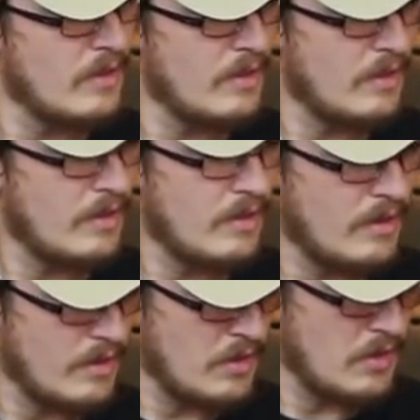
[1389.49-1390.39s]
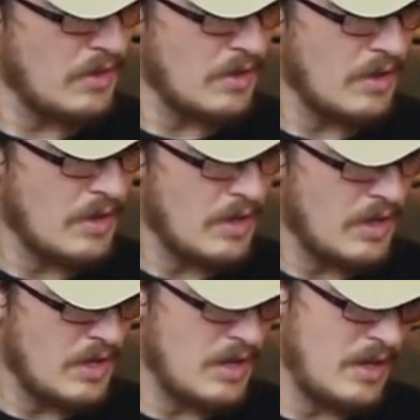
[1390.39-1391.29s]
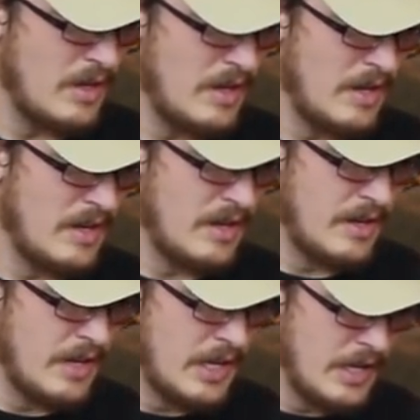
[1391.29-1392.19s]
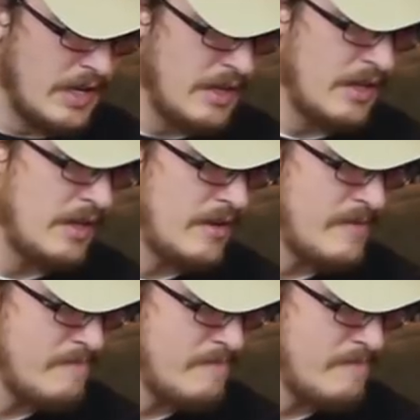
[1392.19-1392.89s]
(not speaking)